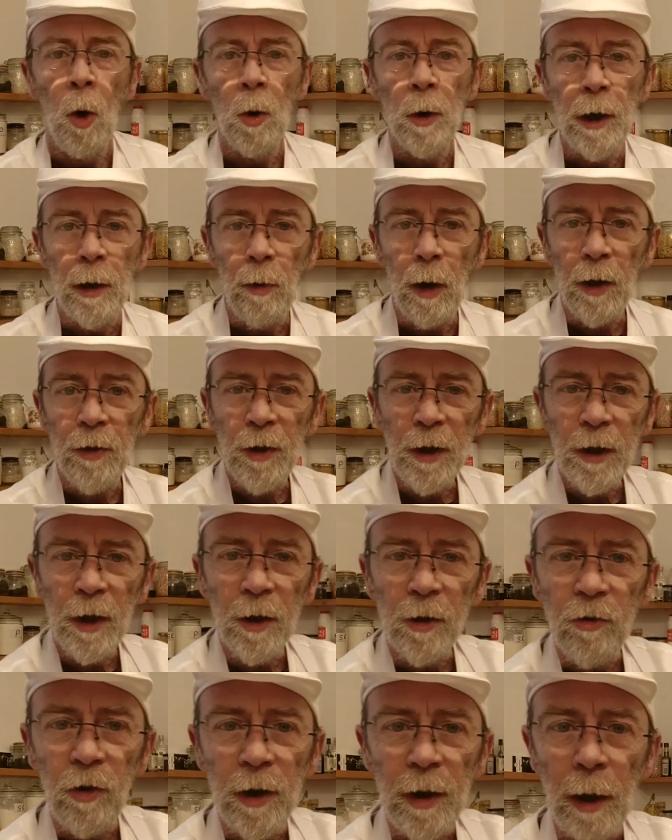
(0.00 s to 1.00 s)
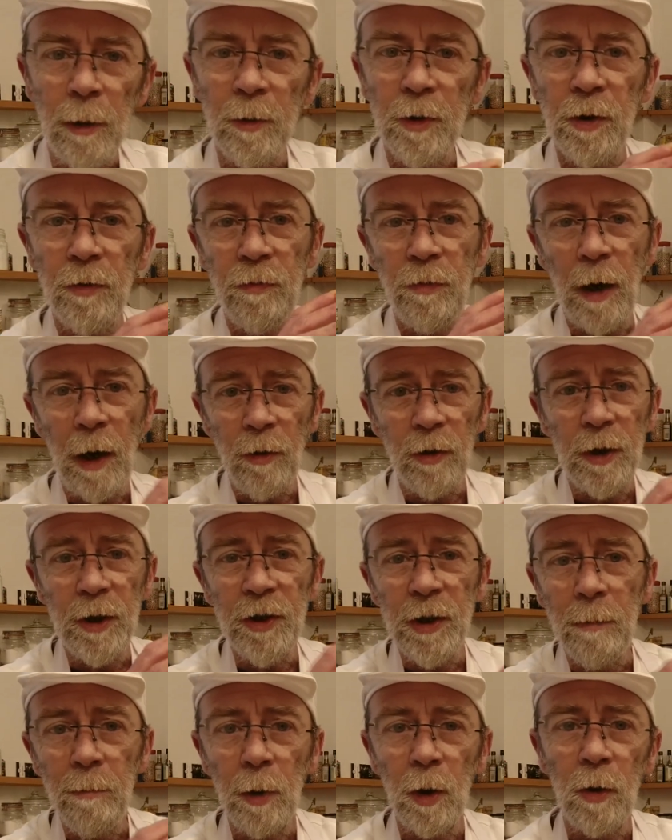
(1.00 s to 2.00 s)
Okay, well I think you'll agree that was a very
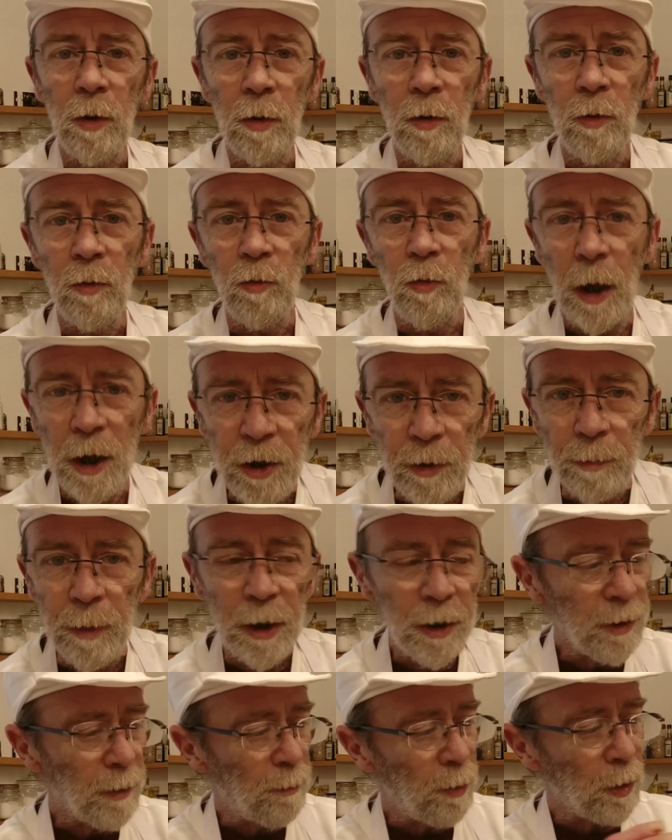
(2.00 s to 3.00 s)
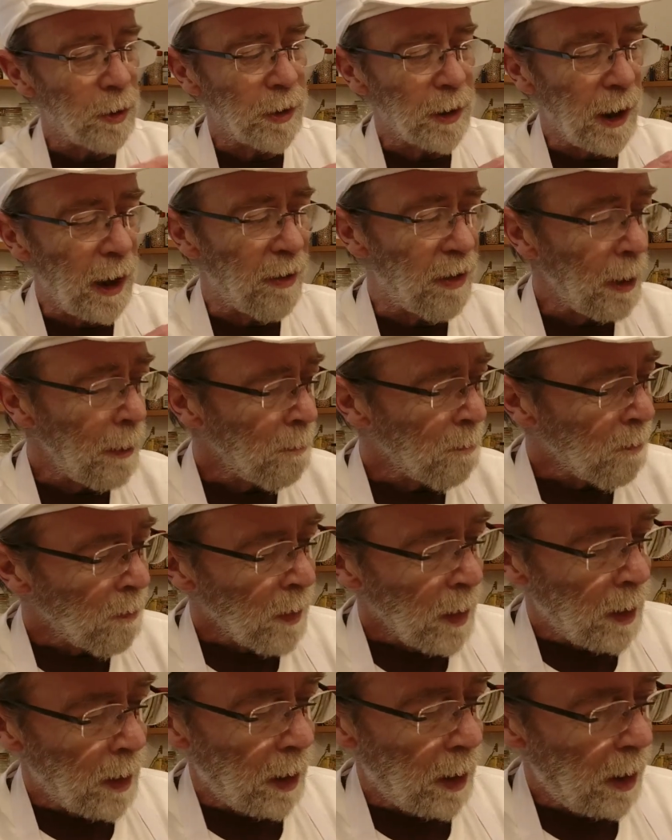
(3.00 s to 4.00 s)
simple recipe to put together.
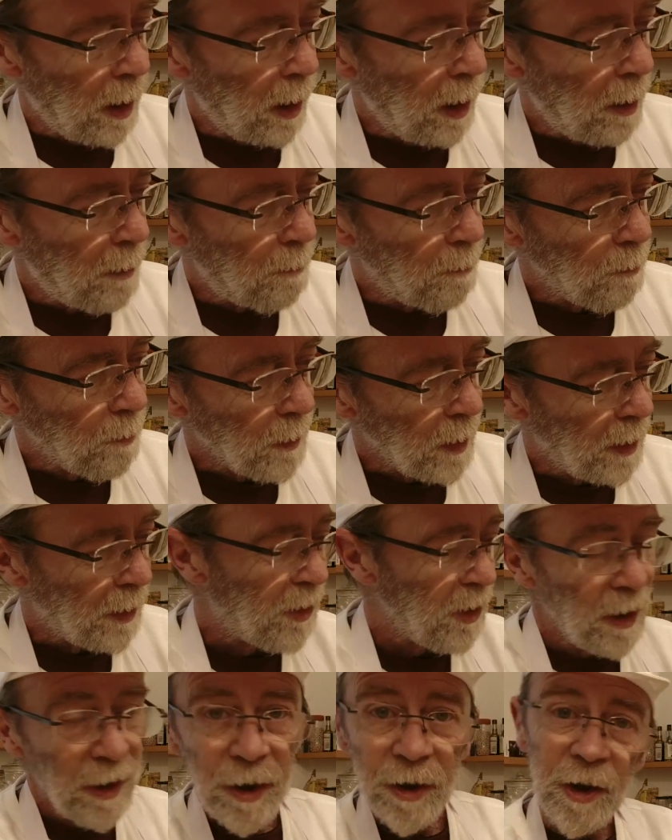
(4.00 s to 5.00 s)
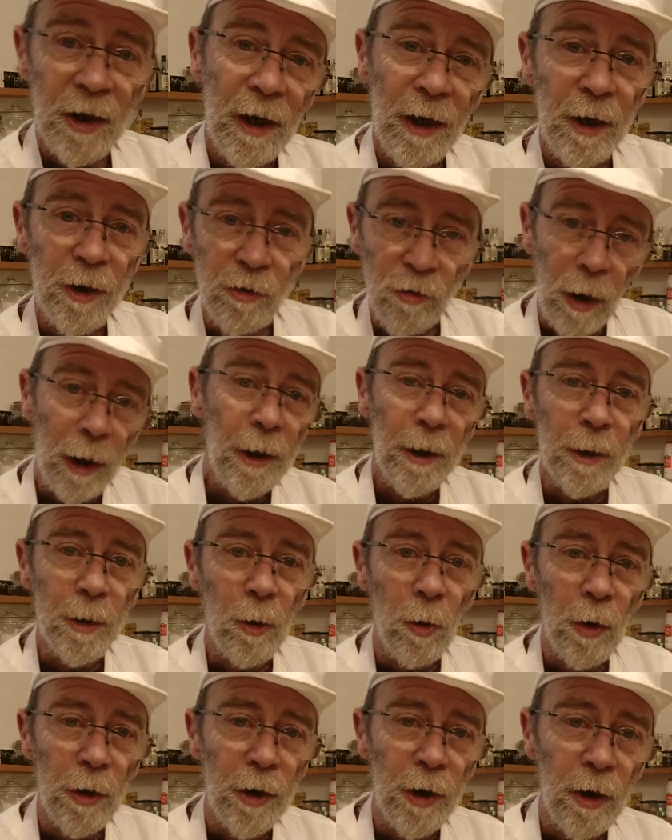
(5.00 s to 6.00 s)
It's in the tin, it's ready to
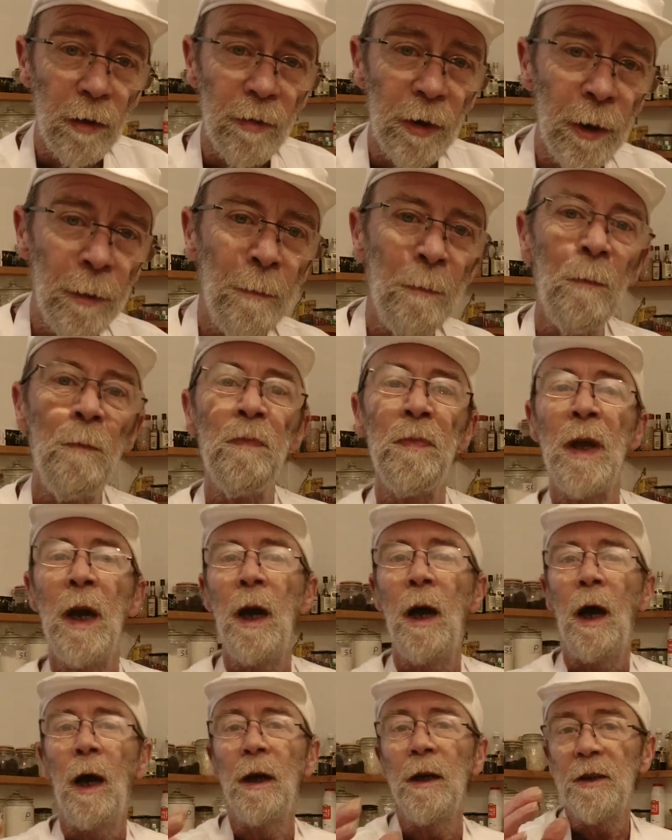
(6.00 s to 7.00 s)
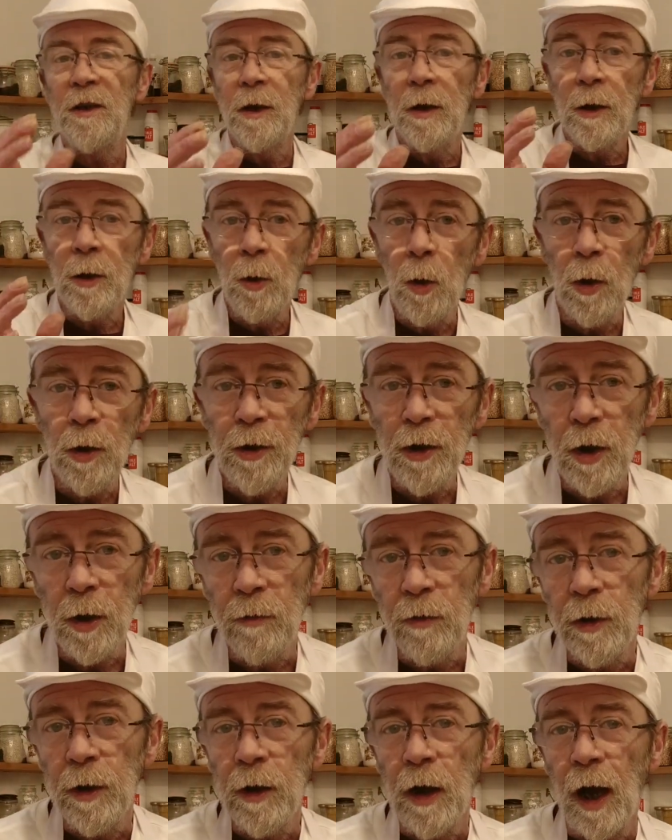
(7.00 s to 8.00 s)
go in the oven, and it's going to go in the
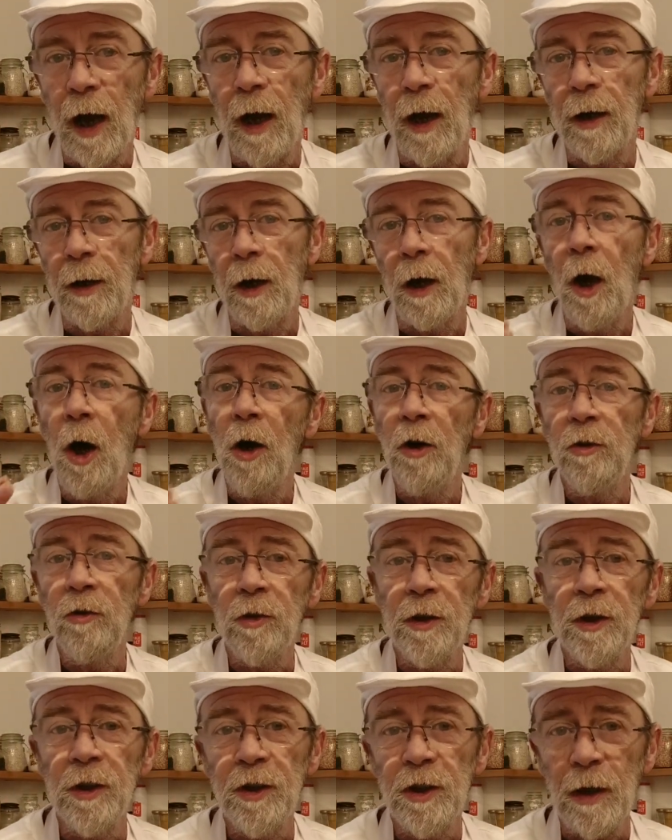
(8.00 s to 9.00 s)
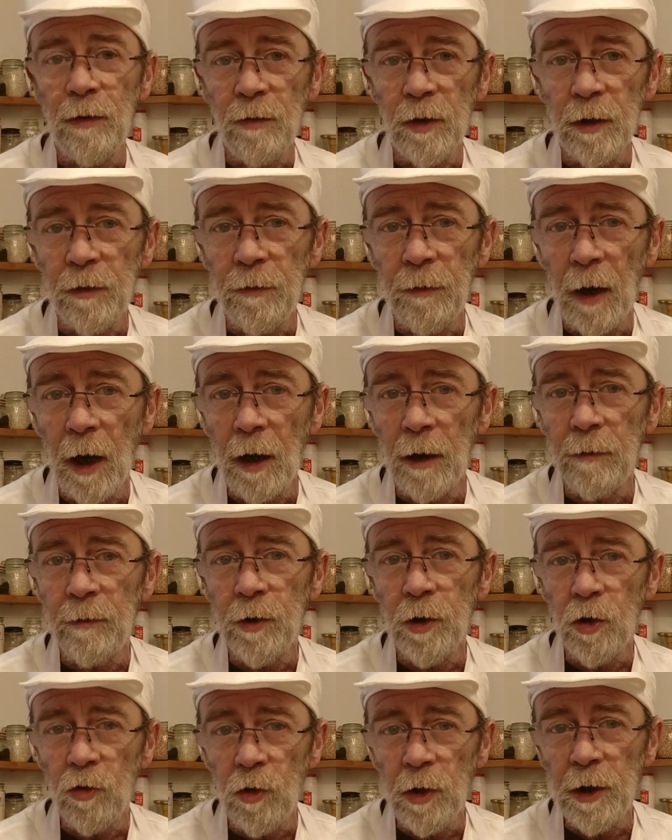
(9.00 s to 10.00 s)
oven at 175
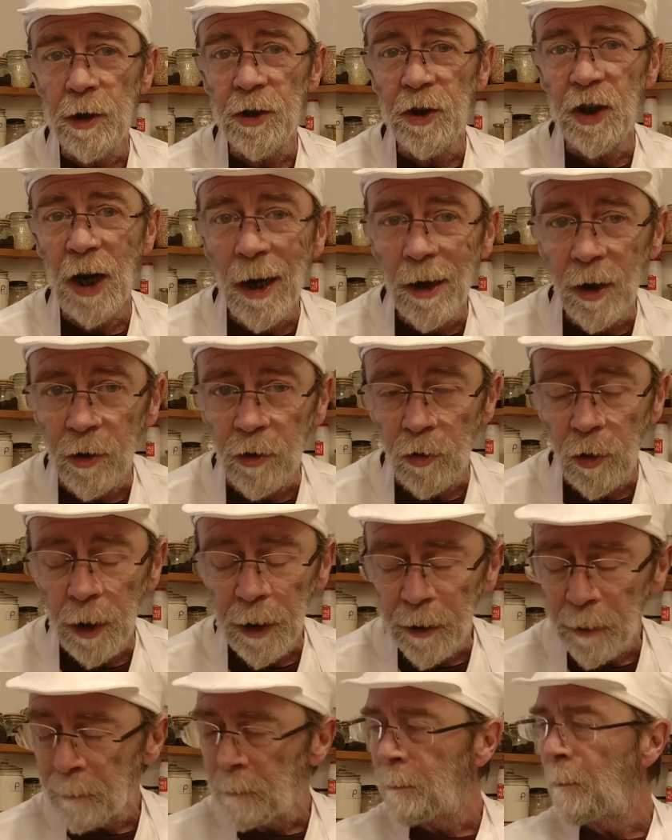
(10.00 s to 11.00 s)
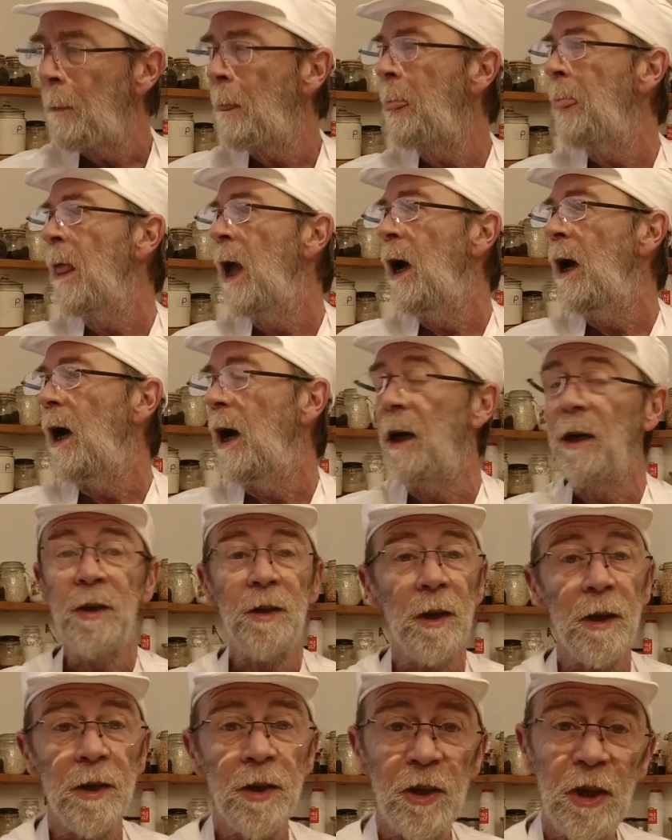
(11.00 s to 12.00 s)
degrees centigrade, and it's
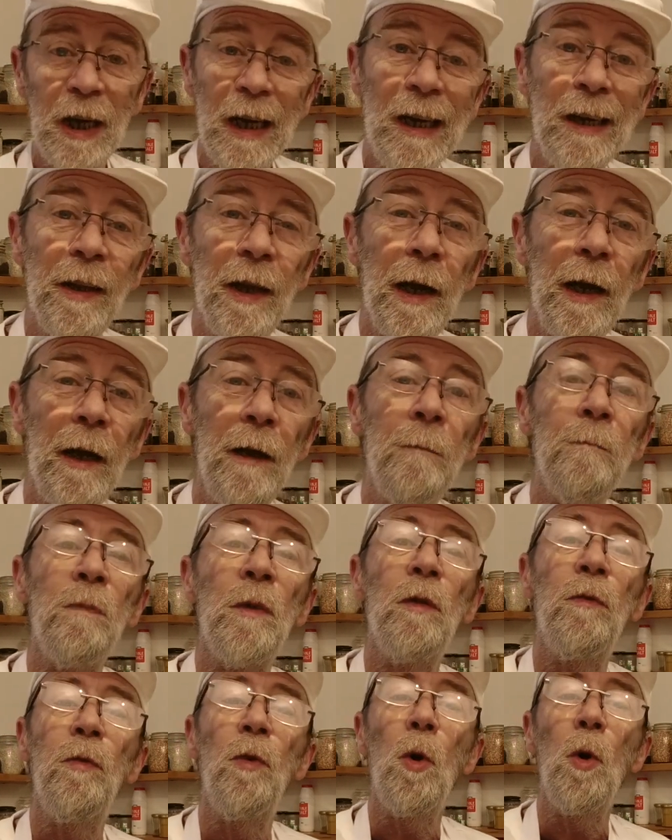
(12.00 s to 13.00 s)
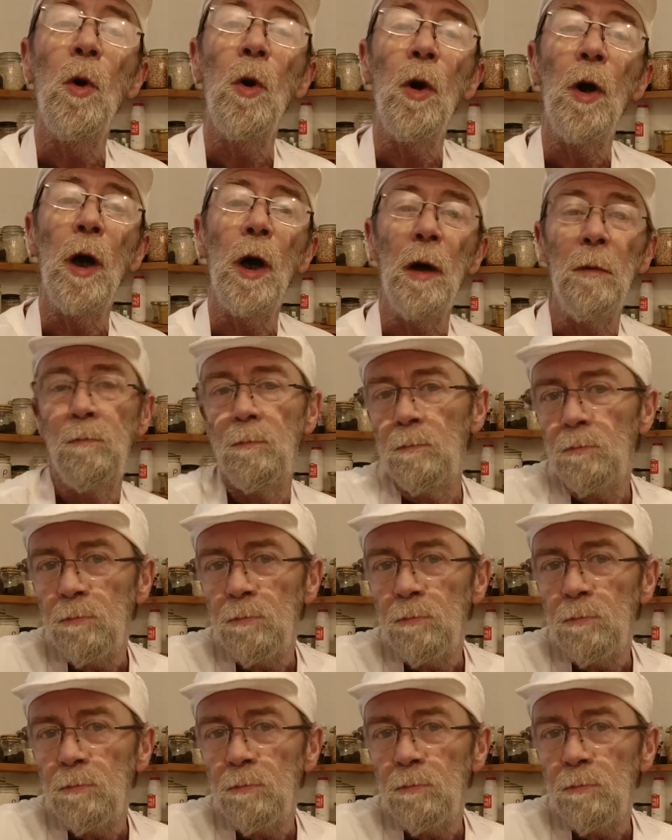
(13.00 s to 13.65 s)
going to stay in there for